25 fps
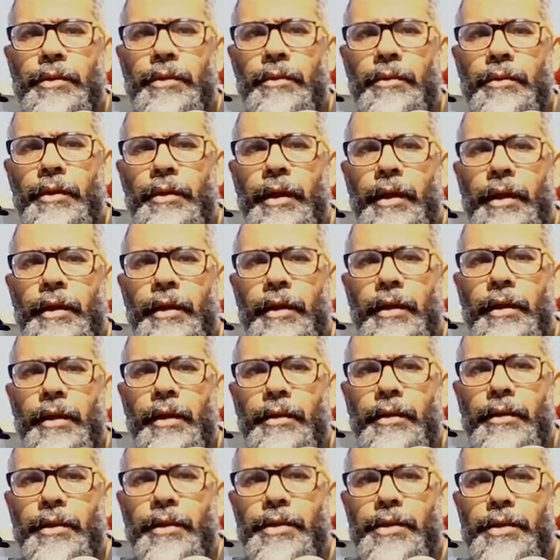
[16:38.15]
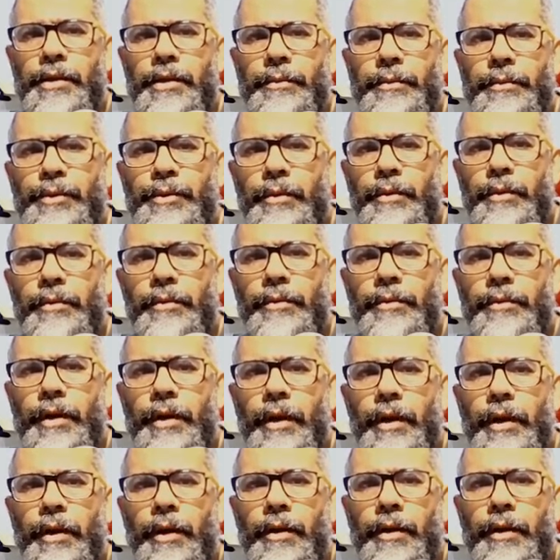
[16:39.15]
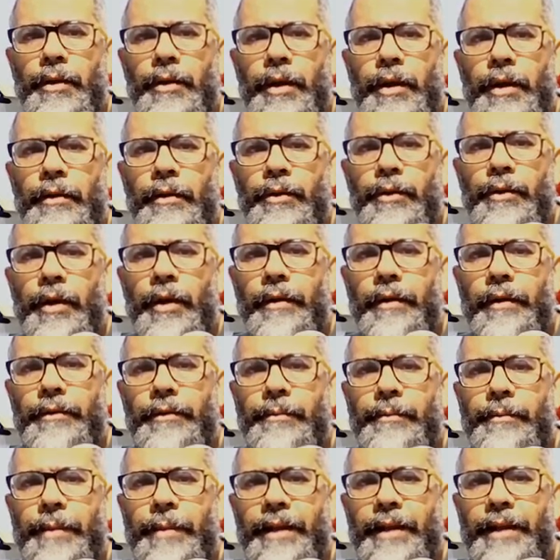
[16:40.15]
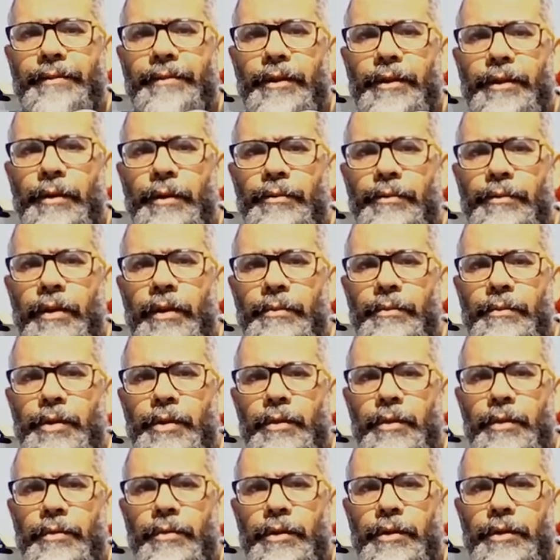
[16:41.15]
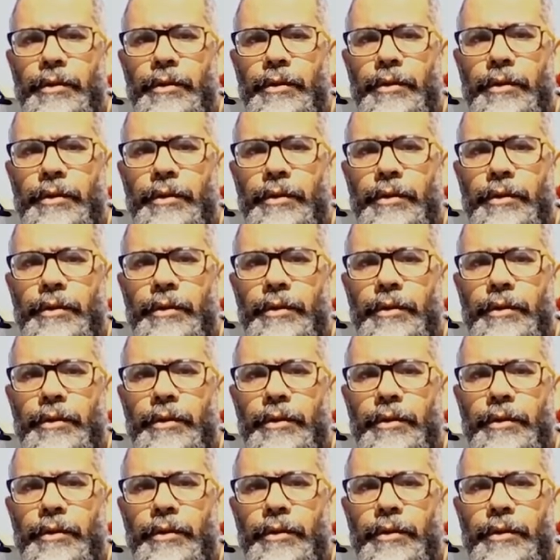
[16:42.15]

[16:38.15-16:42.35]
Okay, this is absorber. Yeah, you have the bandwidth of the absorber.